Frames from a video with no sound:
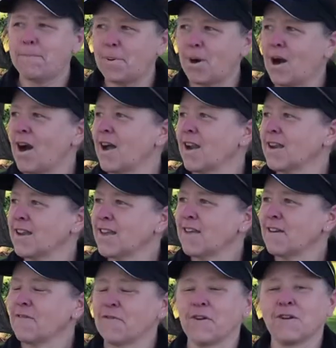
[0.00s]
bought
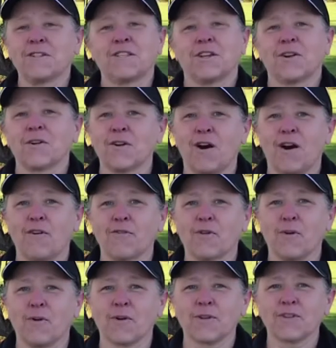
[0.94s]
Frontier Golf
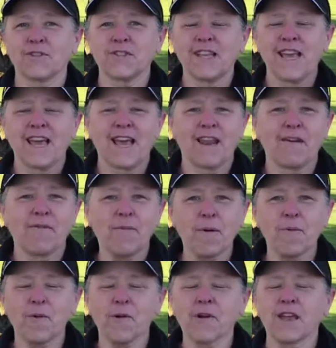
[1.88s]
Course and have
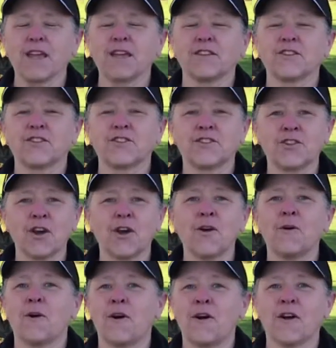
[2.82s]
been working
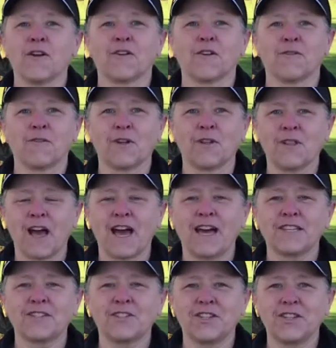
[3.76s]
so hard over the
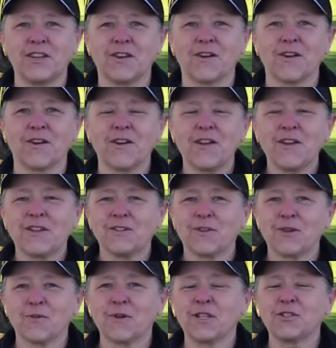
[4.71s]
last year
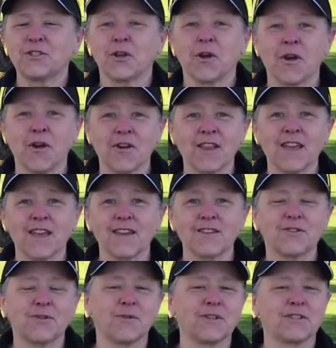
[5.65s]
to return it
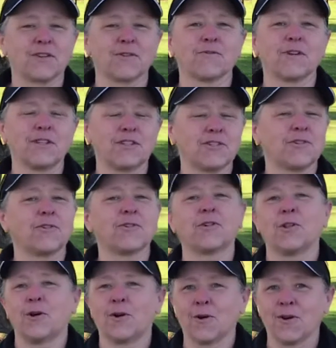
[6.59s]
to its original
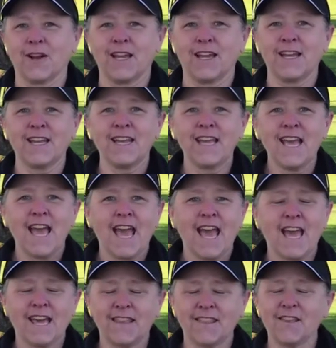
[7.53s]
glory.
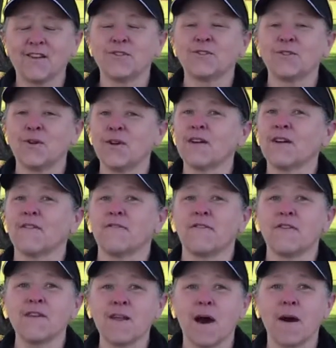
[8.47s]
And they're doing a
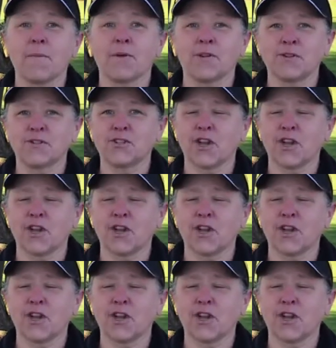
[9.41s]
phenomenal